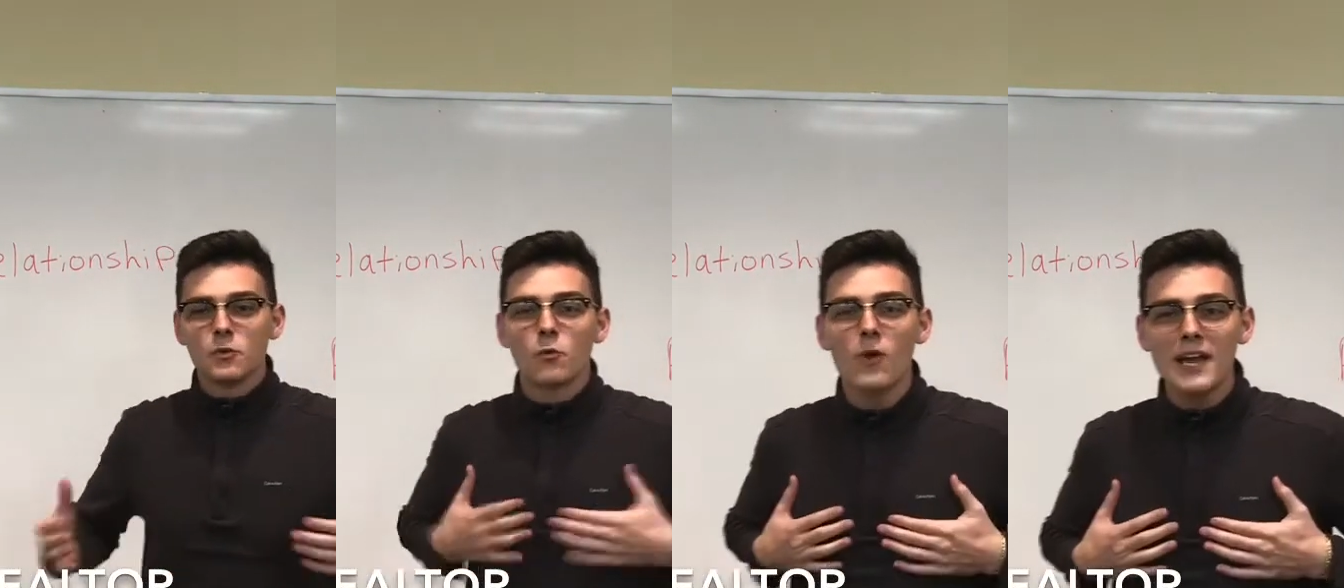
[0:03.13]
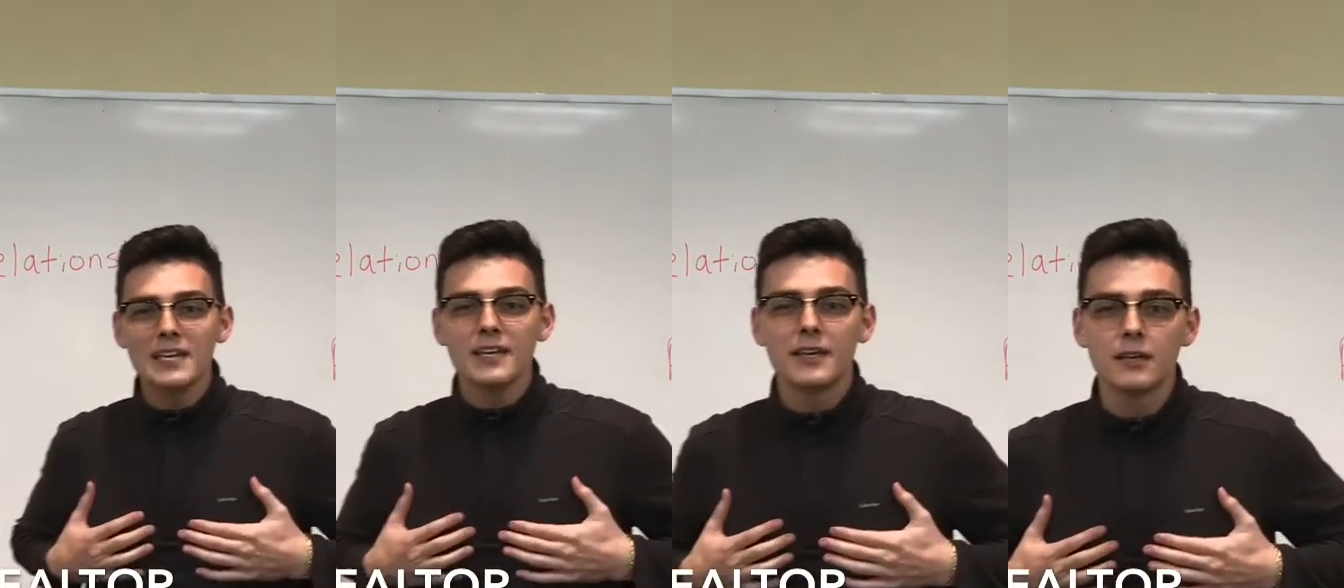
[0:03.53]
right
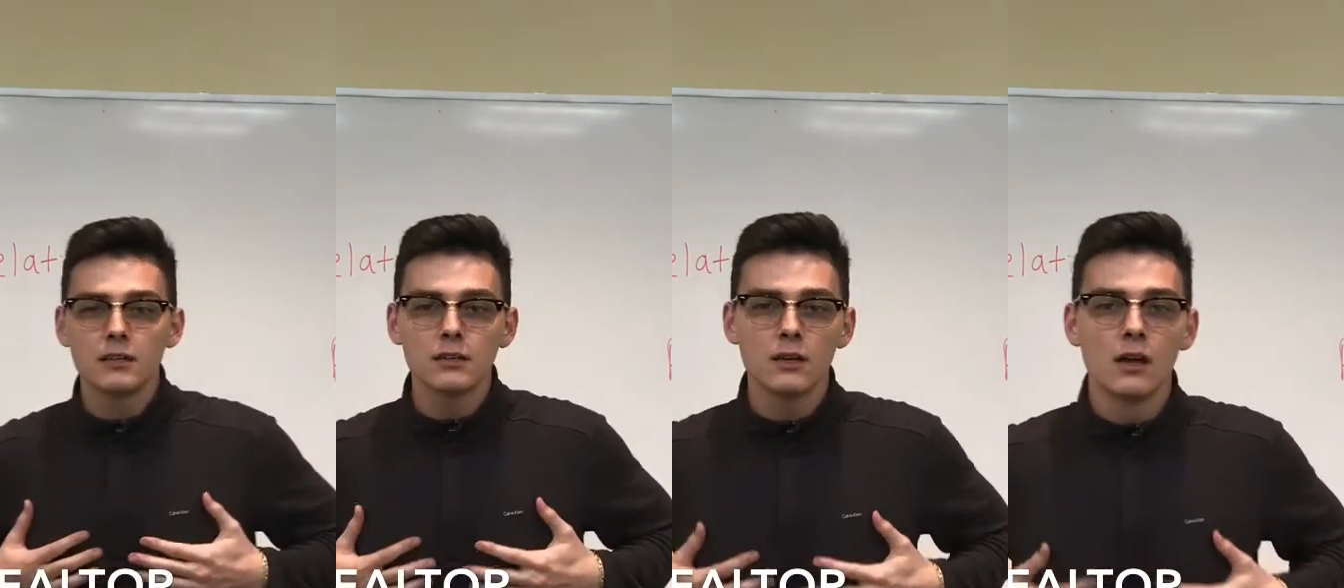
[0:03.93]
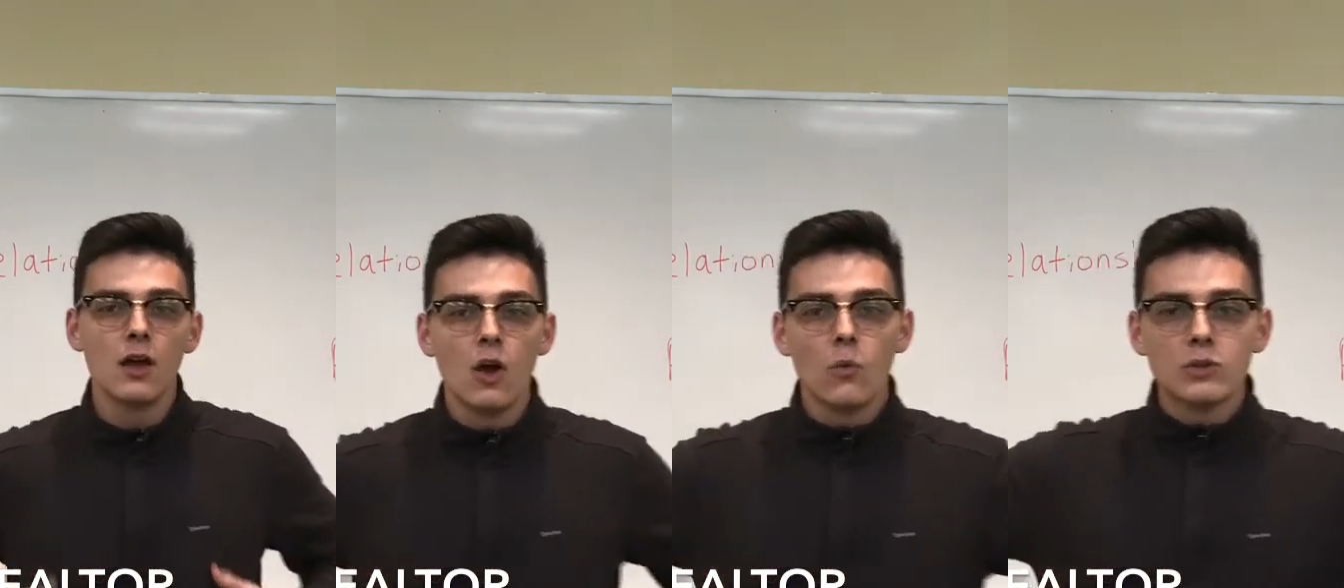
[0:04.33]
here
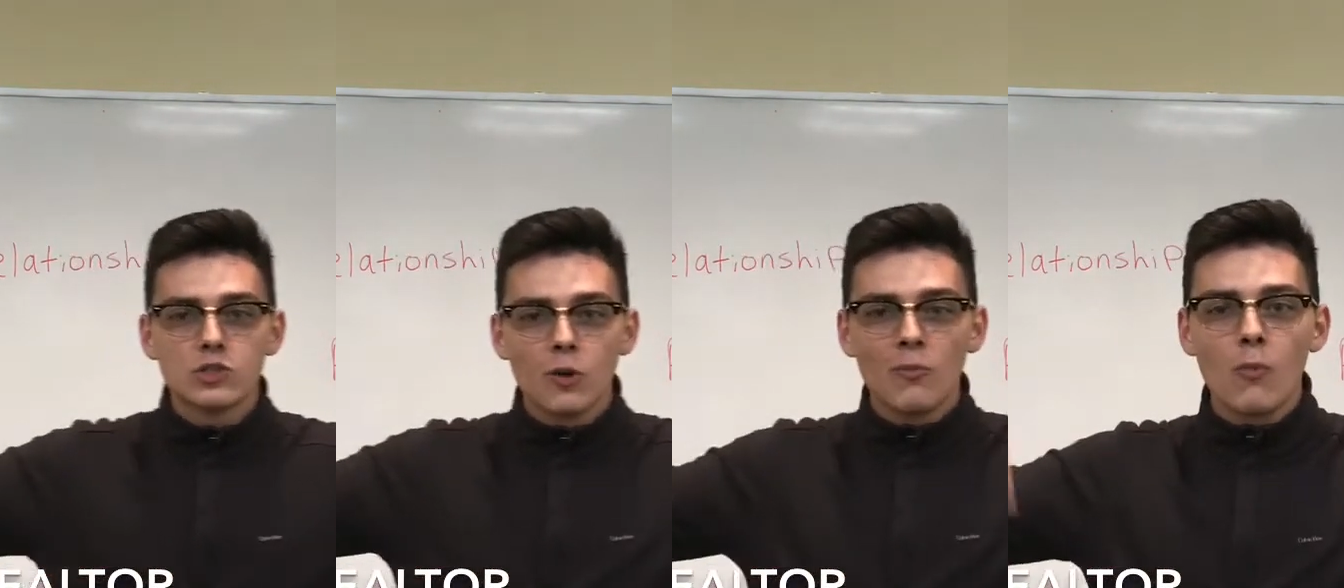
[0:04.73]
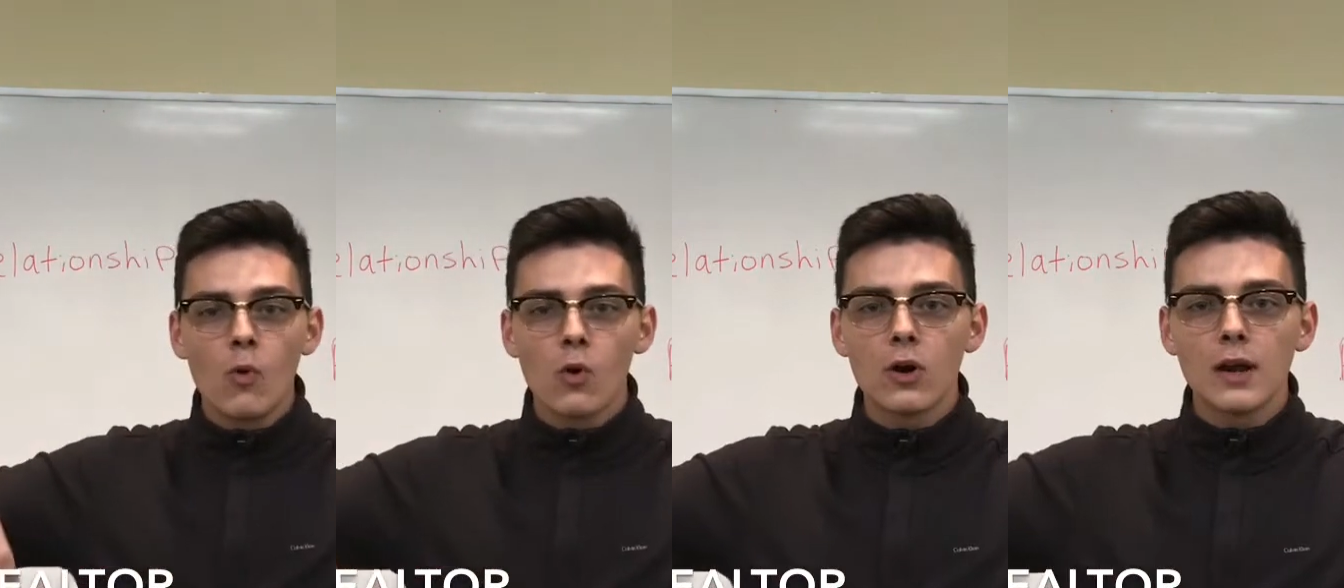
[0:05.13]
with some
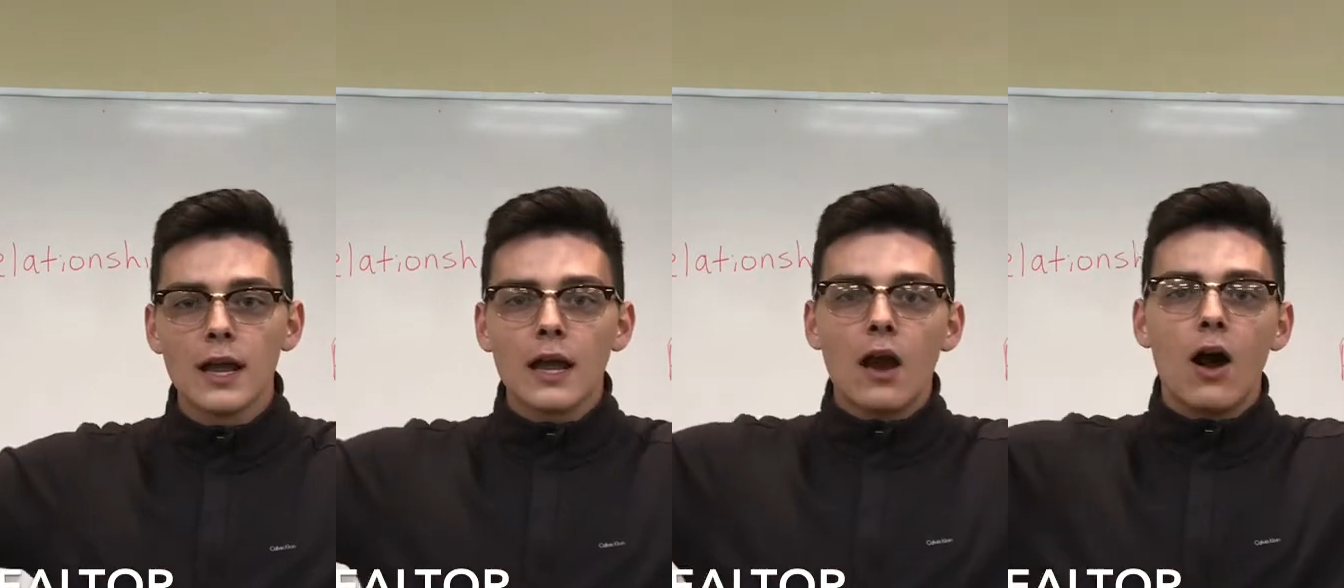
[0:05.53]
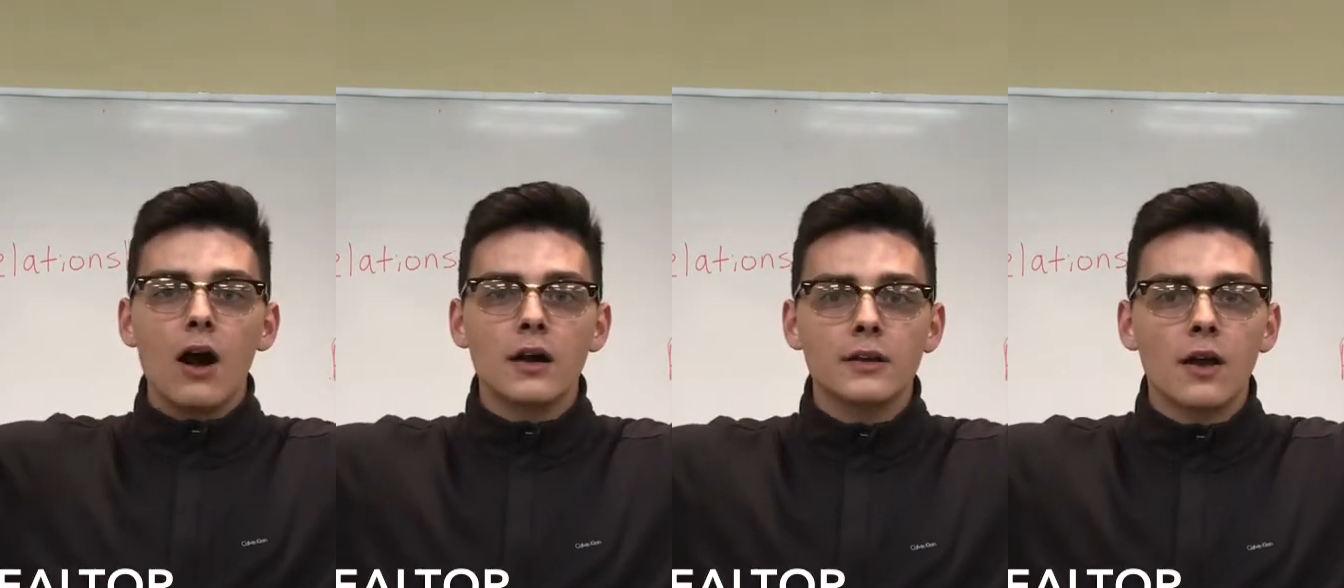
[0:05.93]
more
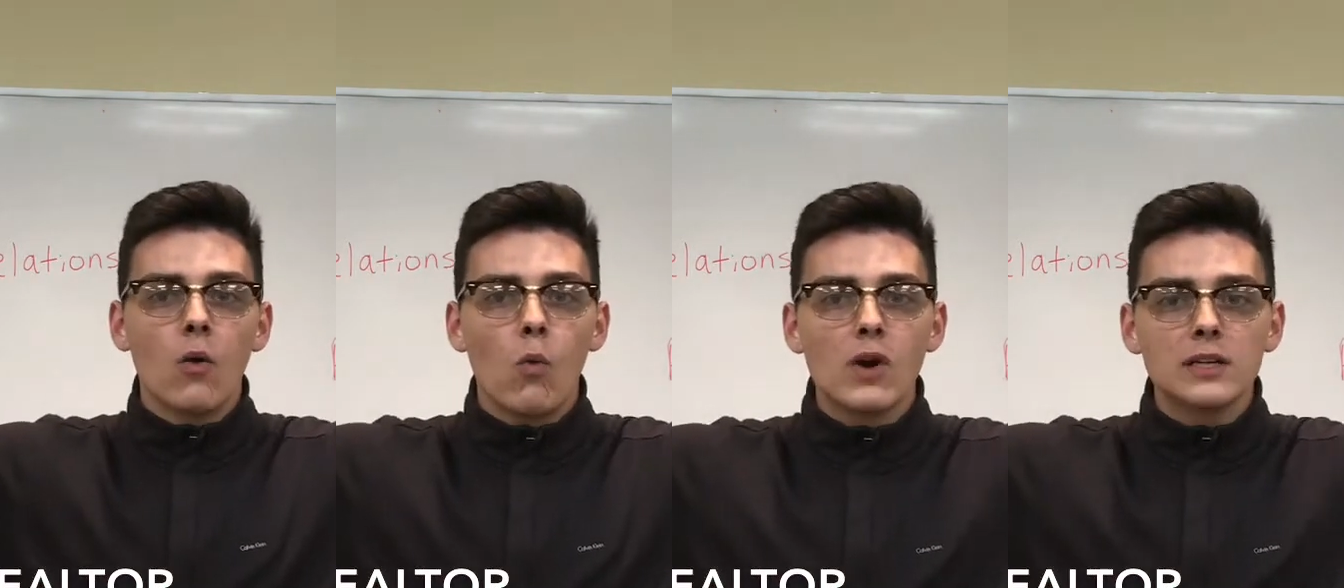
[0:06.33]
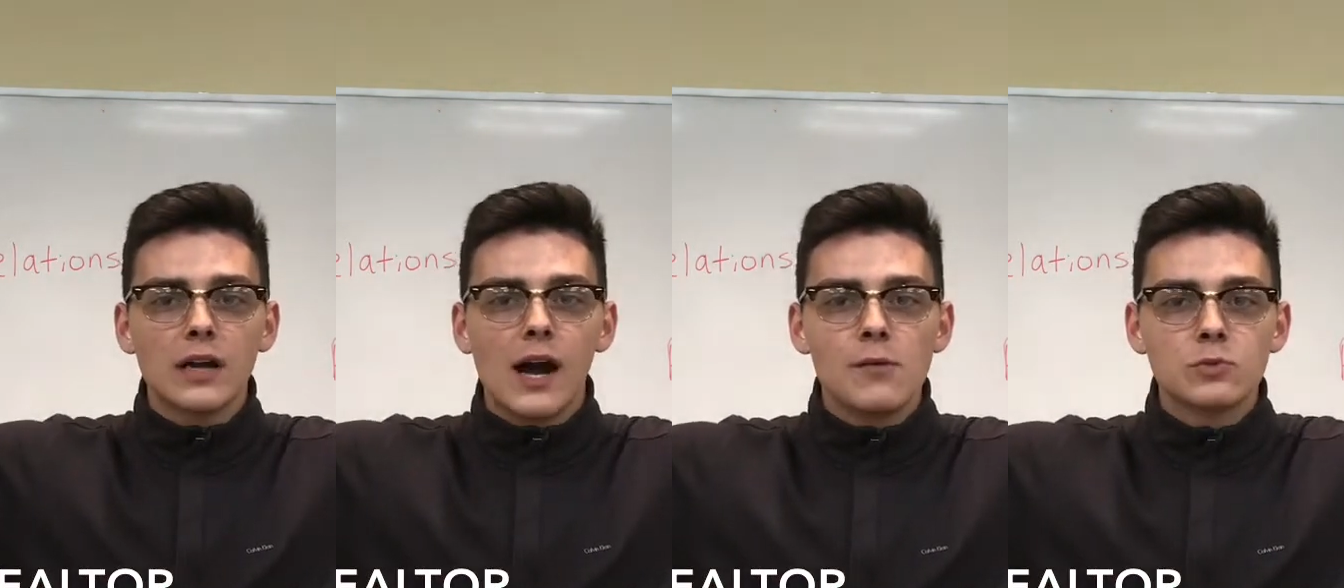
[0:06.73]
on what
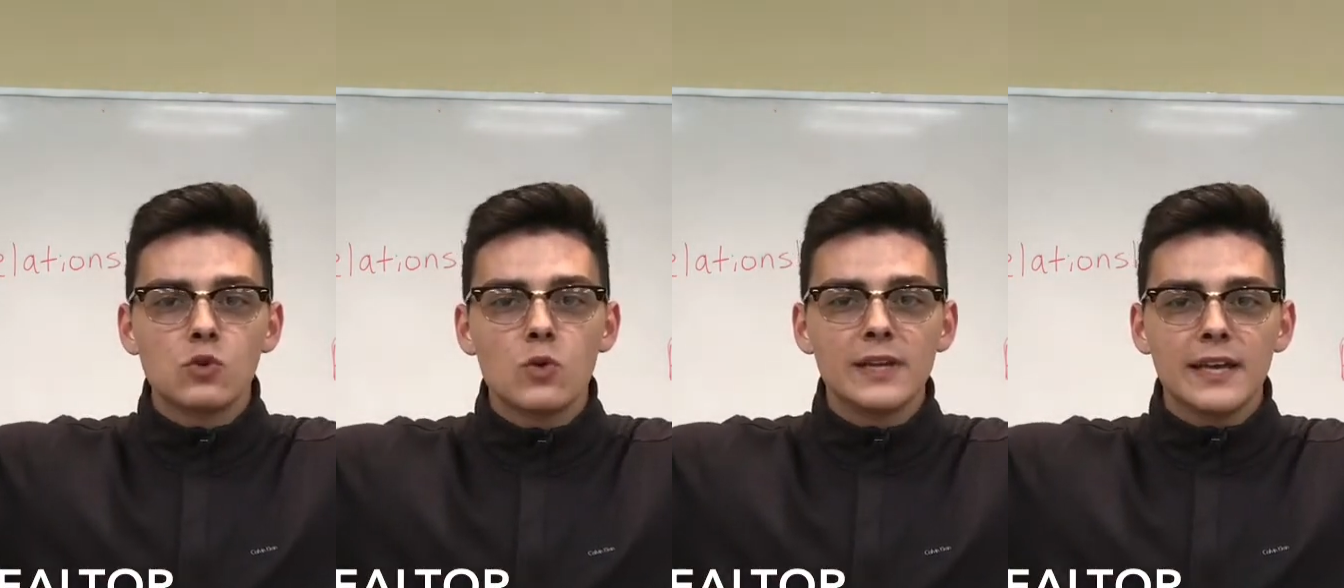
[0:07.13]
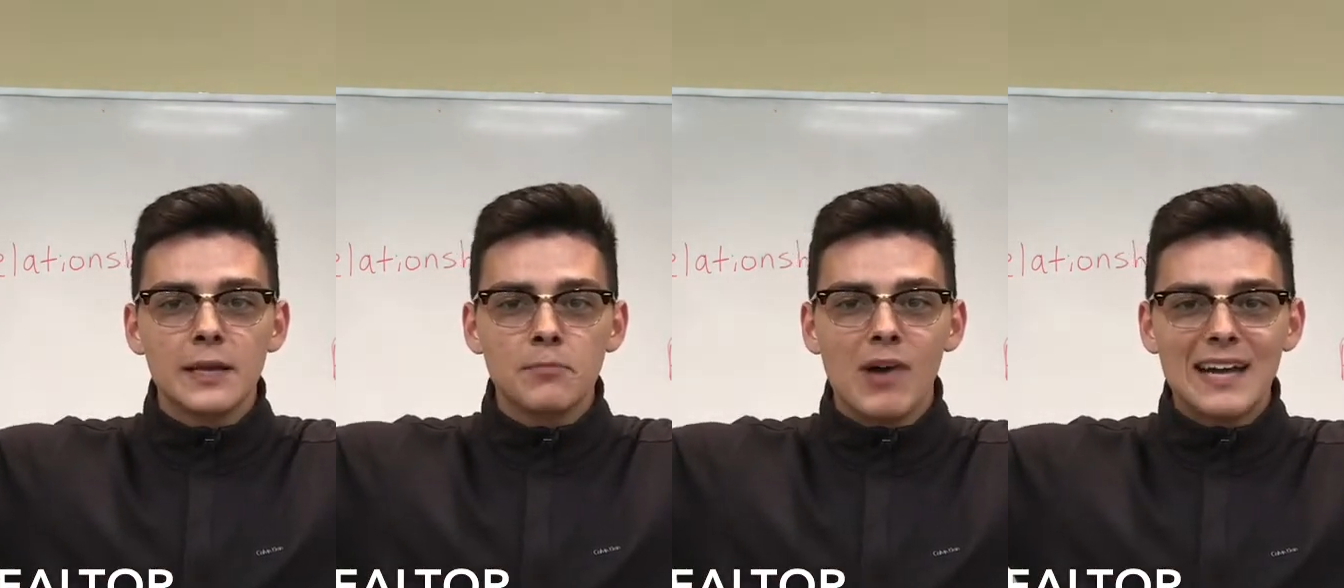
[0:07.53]
I'm doing
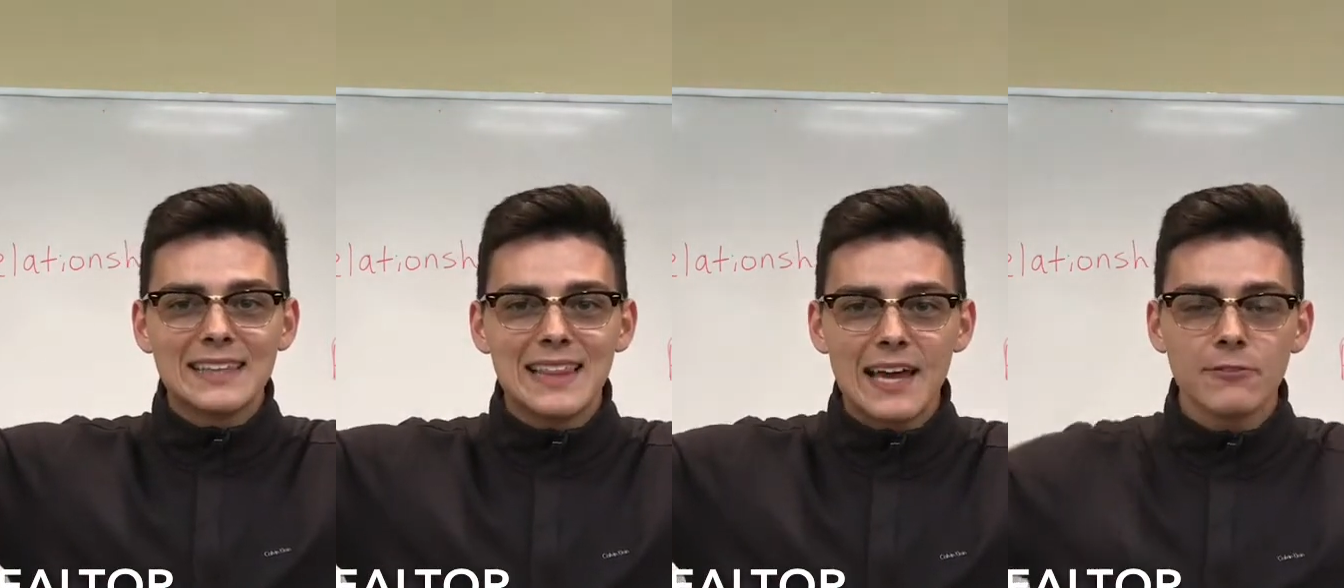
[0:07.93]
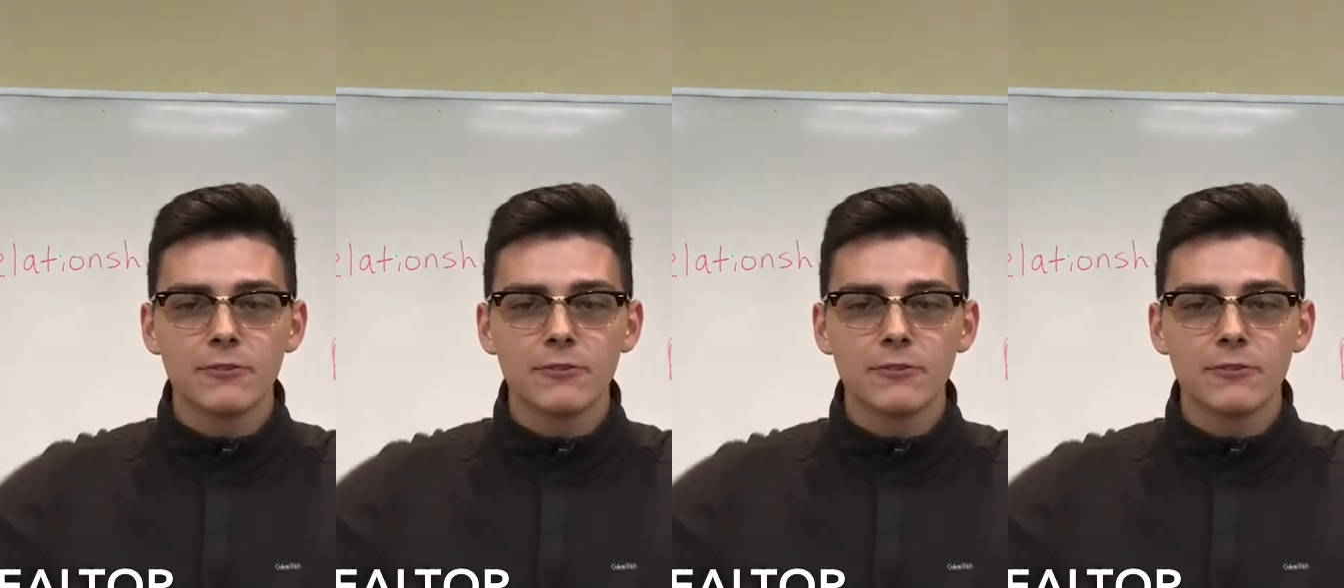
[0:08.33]
in my life